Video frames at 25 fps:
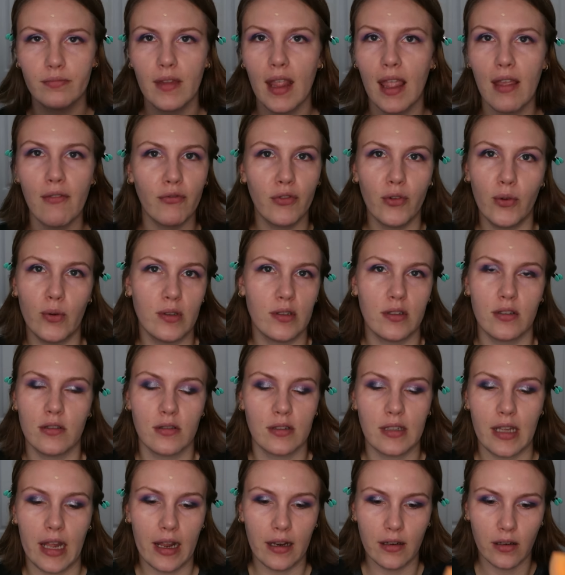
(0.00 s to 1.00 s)

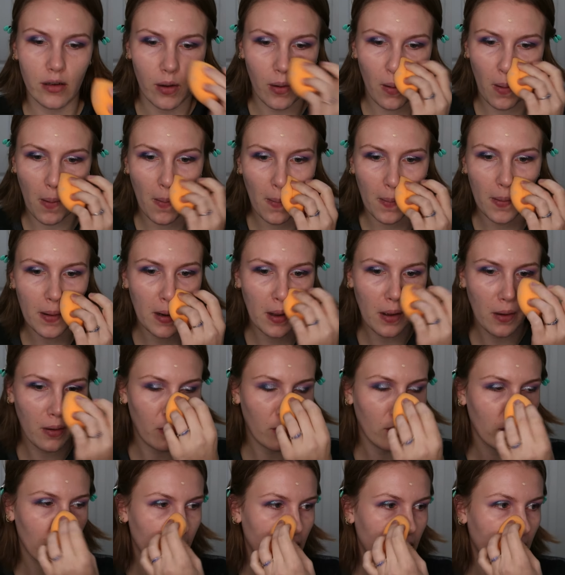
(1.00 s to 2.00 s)
influencers I don't
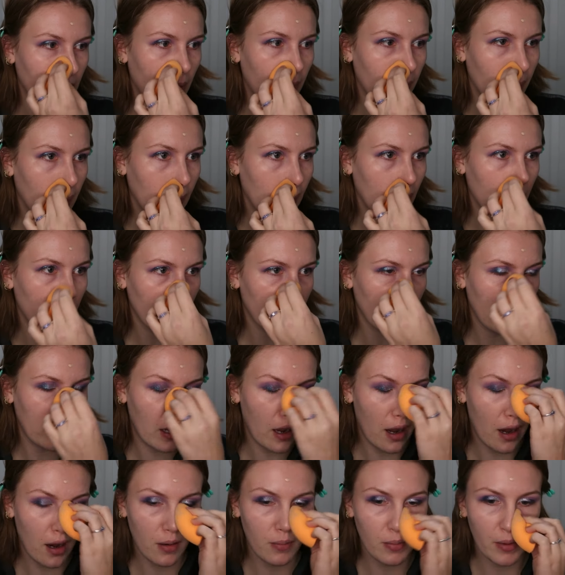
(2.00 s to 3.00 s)
know, you know, like who they
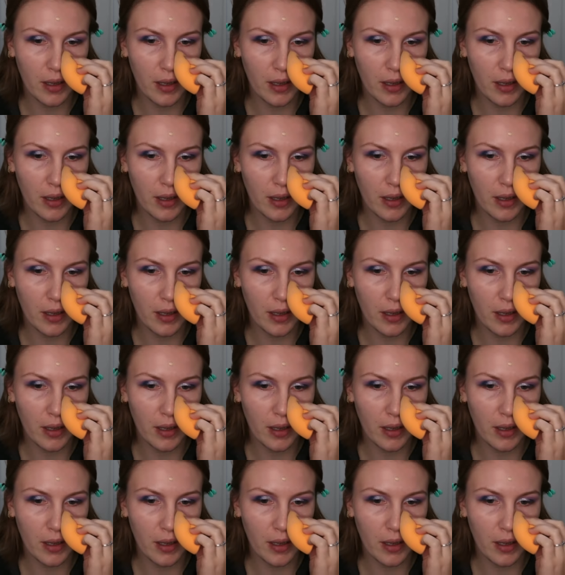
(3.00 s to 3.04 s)
are.